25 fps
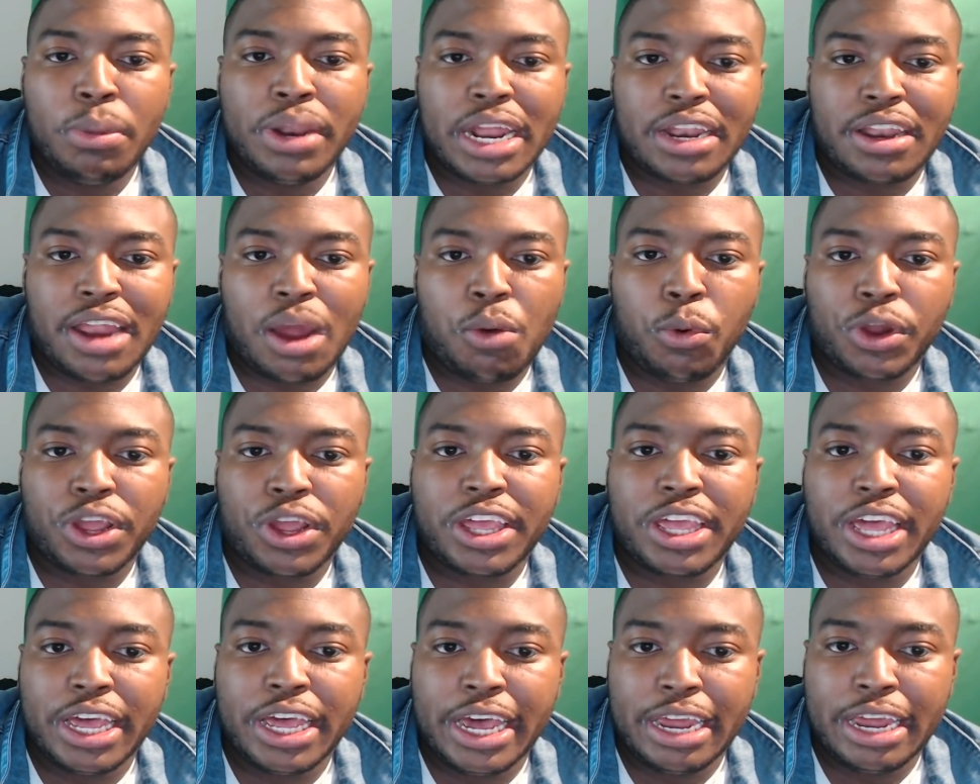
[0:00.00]
that they were
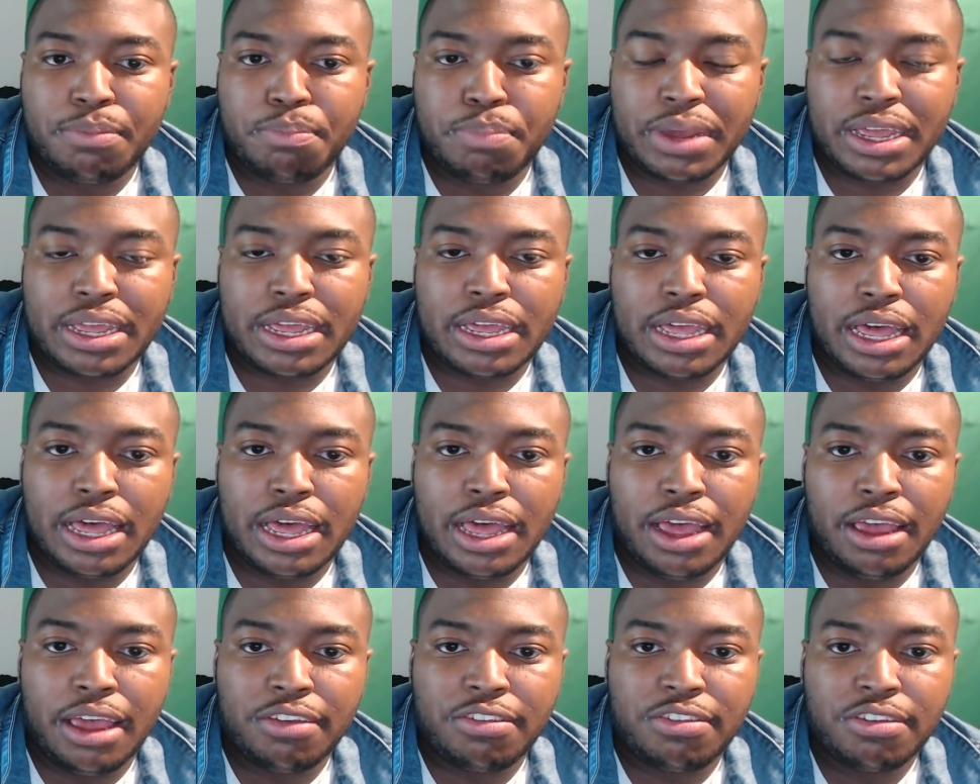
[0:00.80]
good
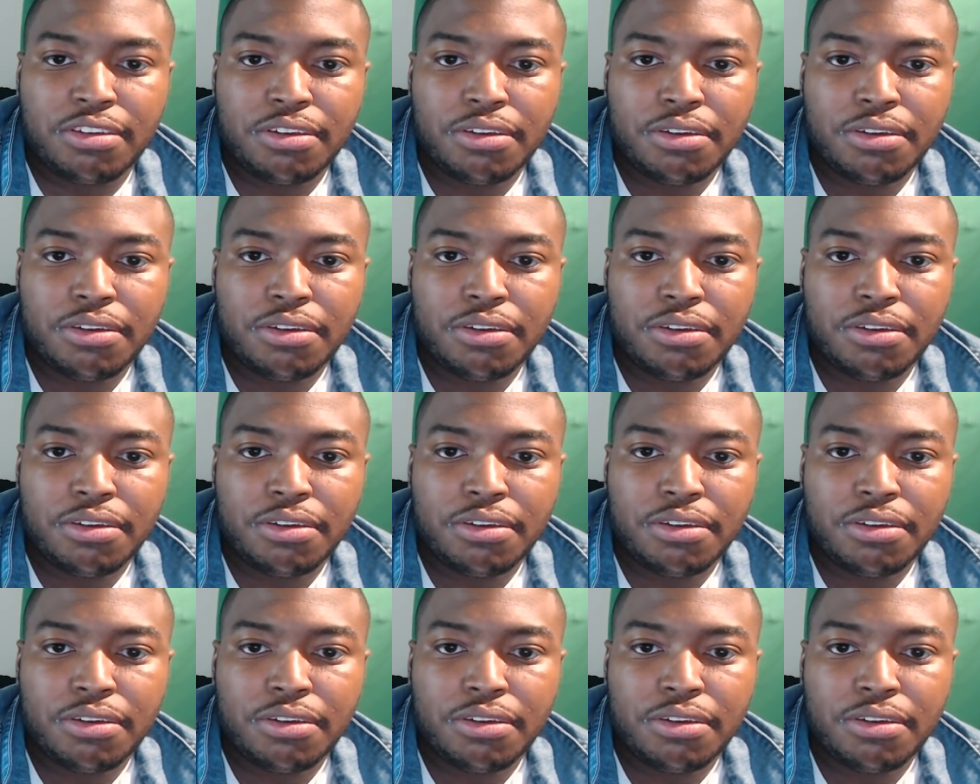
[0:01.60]
because,